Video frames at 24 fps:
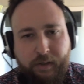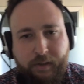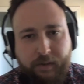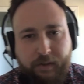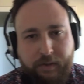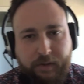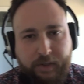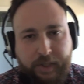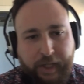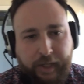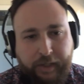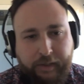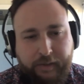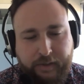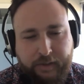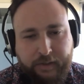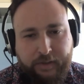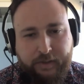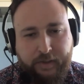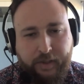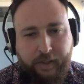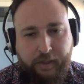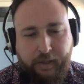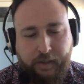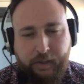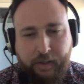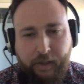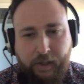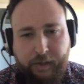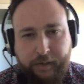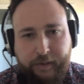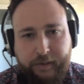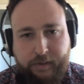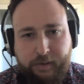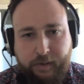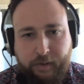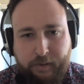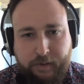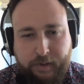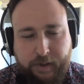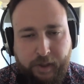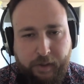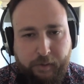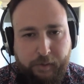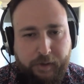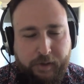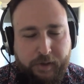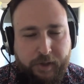challenges that are
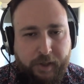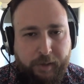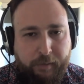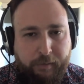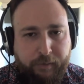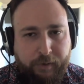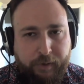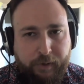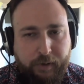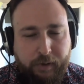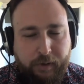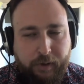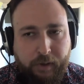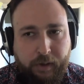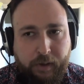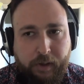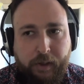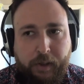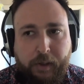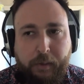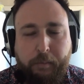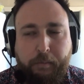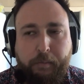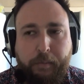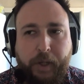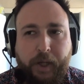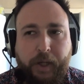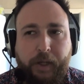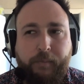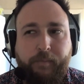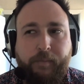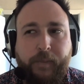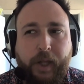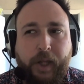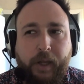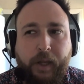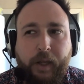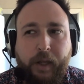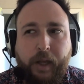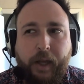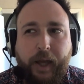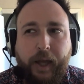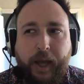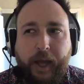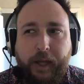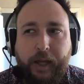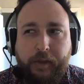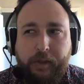associated with cheap food. But
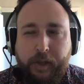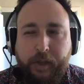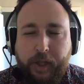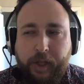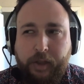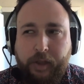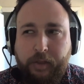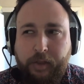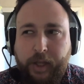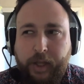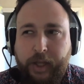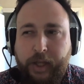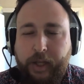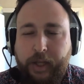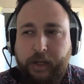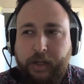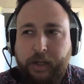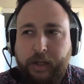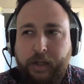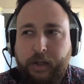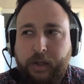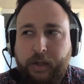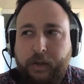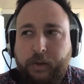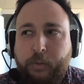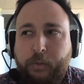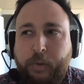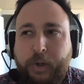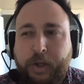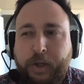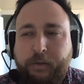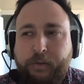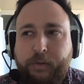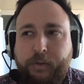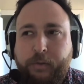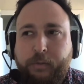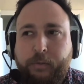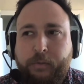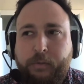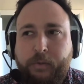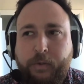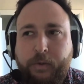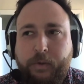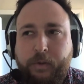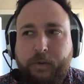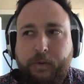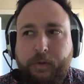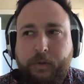I think that we've
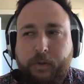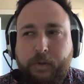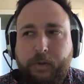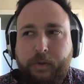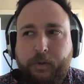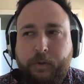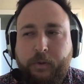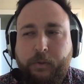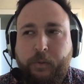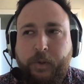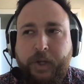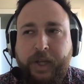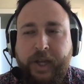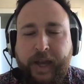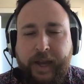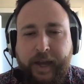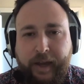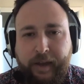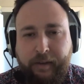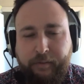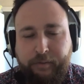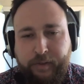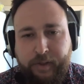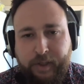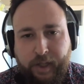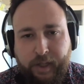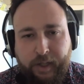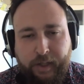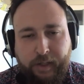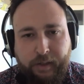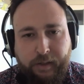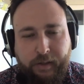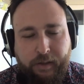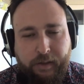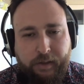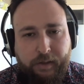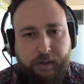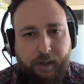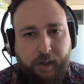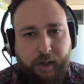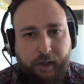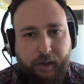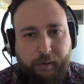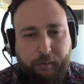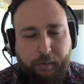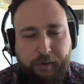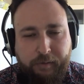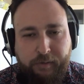we've done
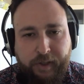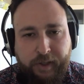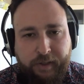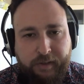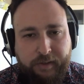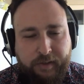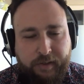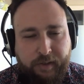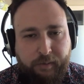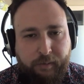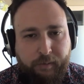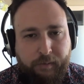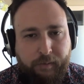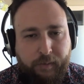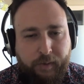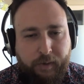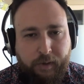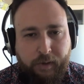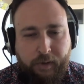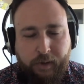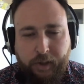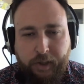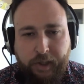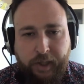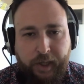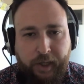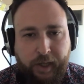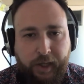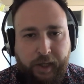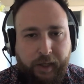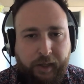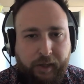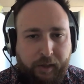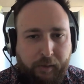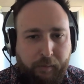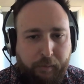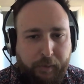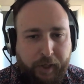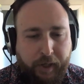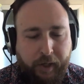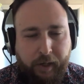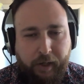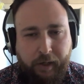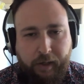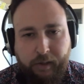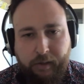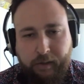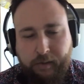some looking at
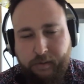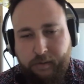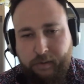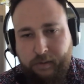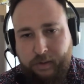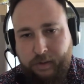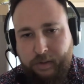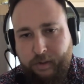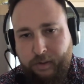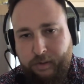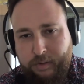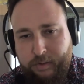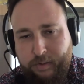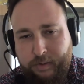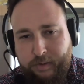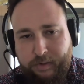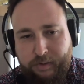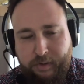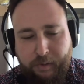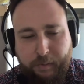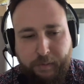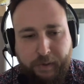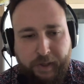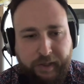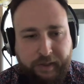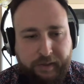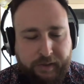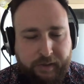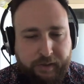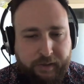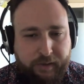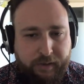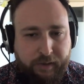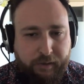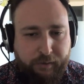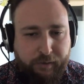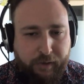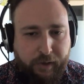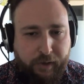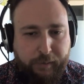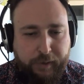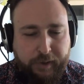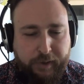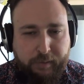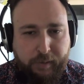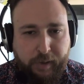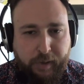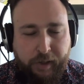comparing grocery store prices to
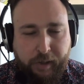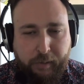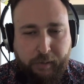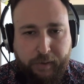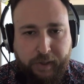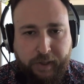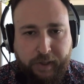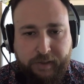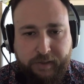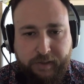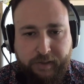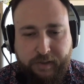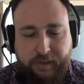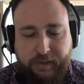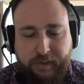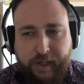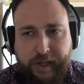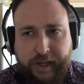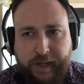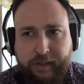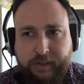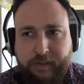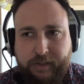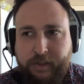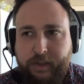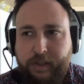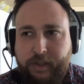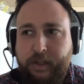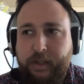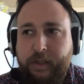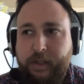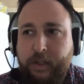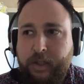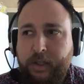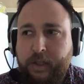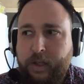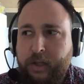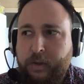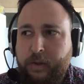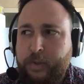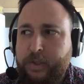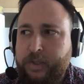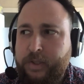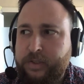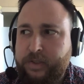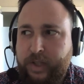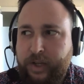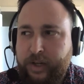farmers market prices, and actually we
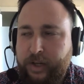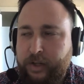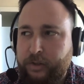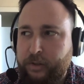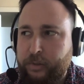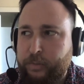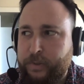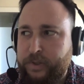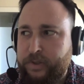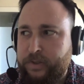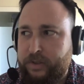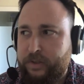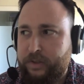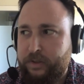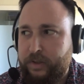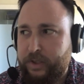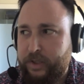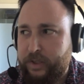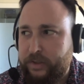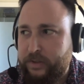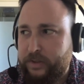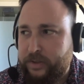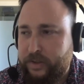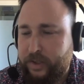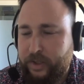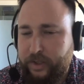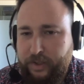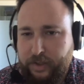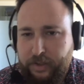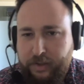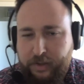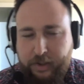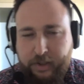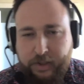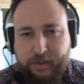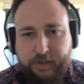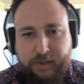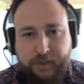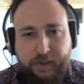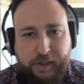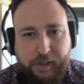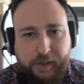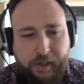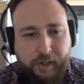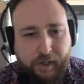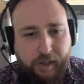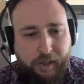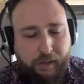just had a group of students, they did their
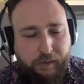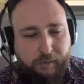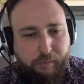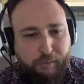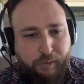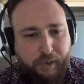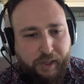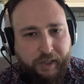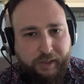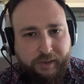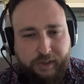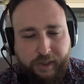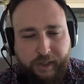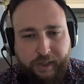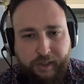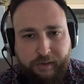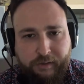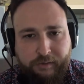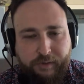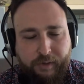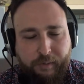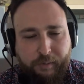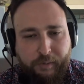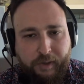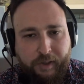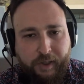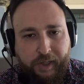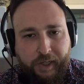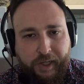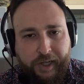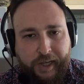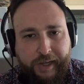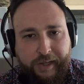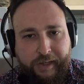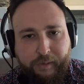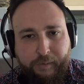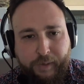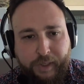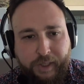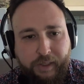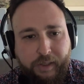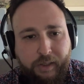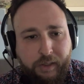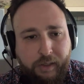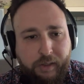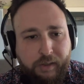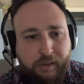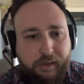senior project from Marin Academy,
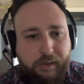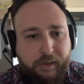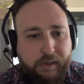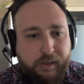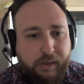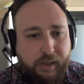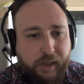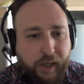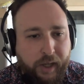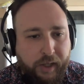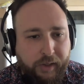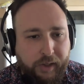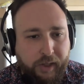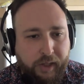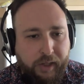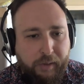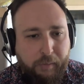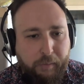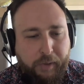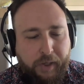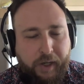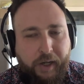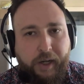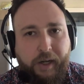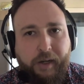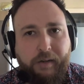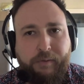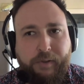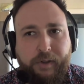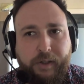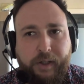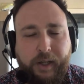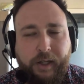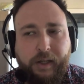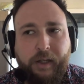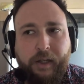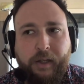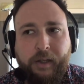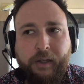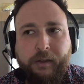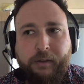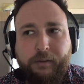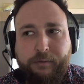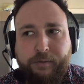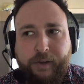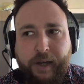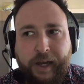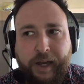and they compared for like
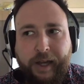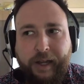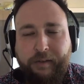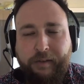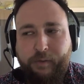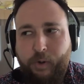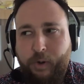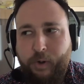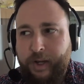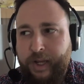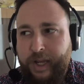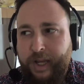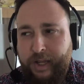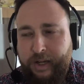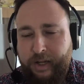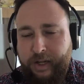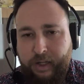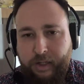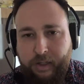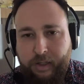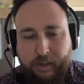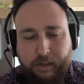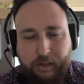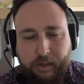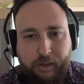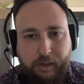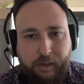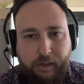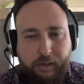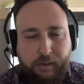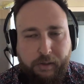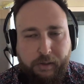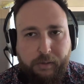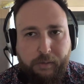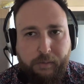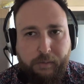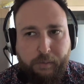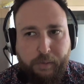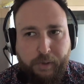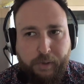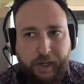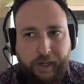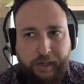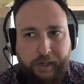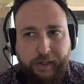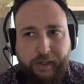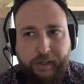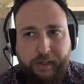5 organic
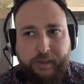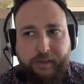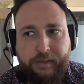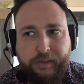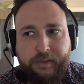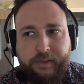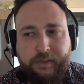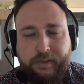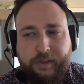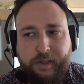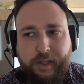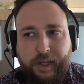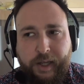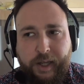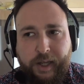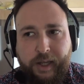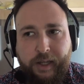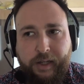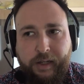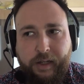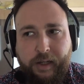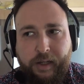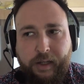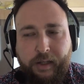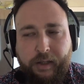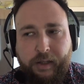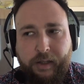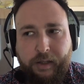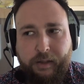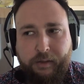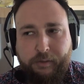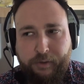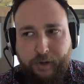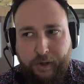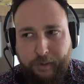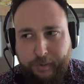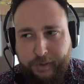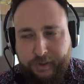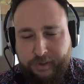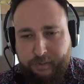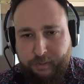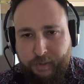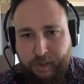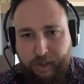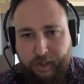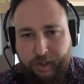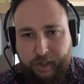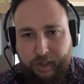products at the farmers
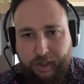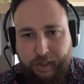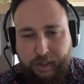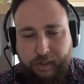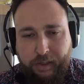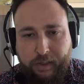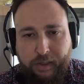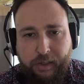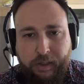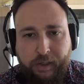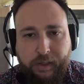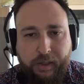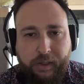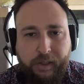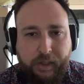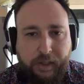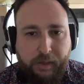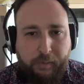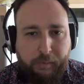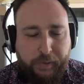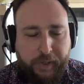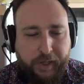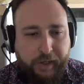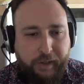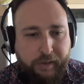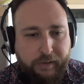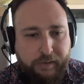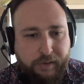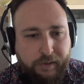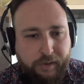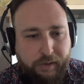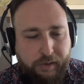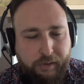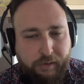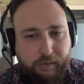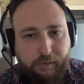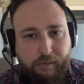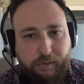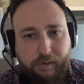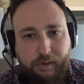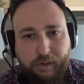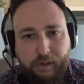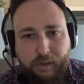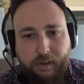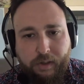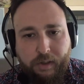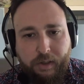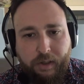market compared to
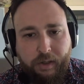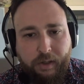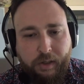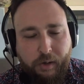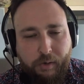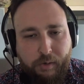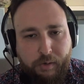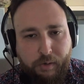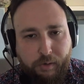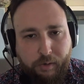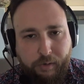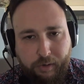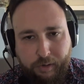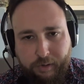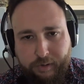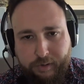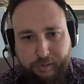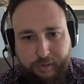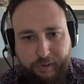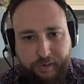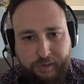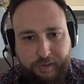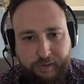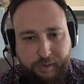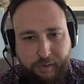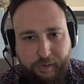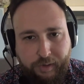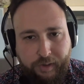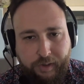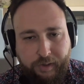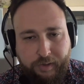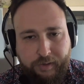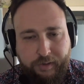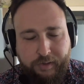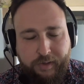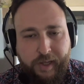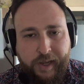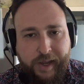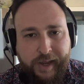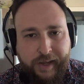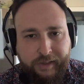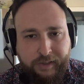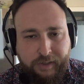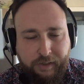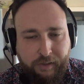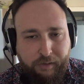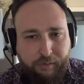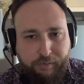local grocery stores. They
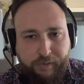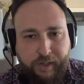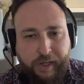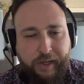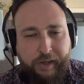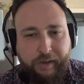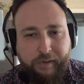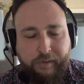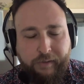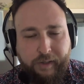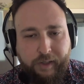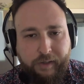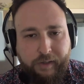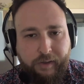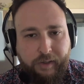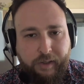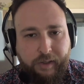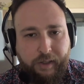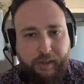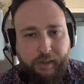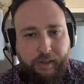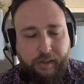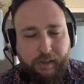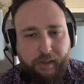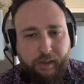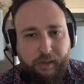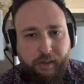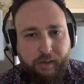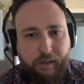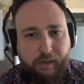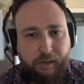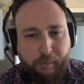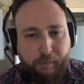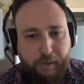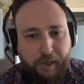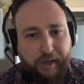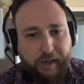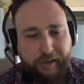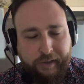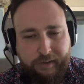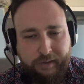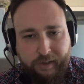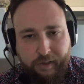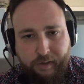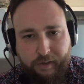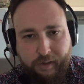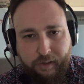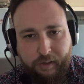actually found that the products
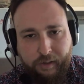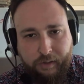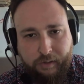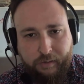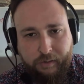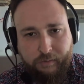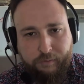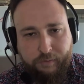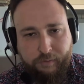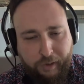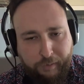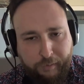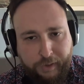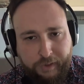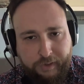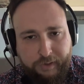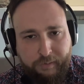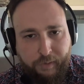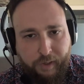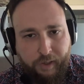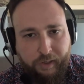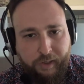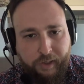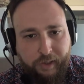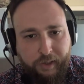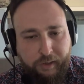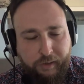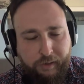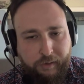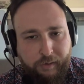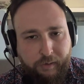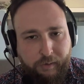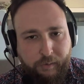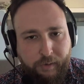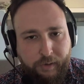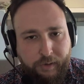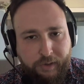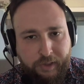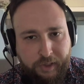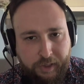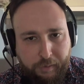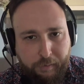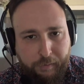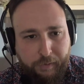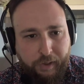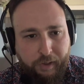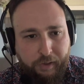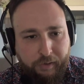at the farmers market were
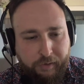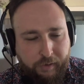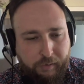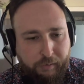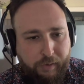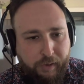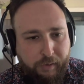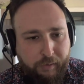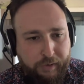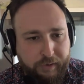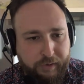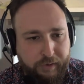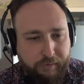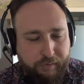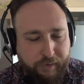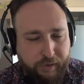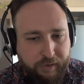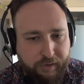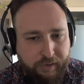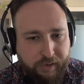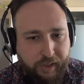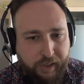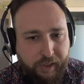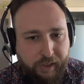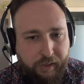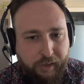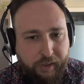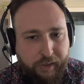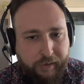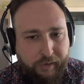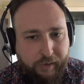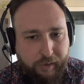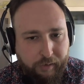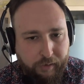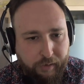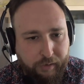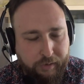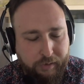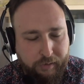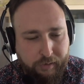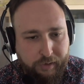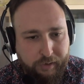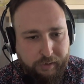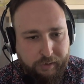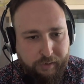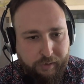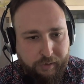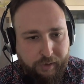cheaper than what was for sale at the
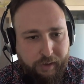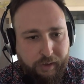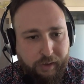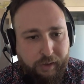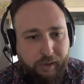grocery store.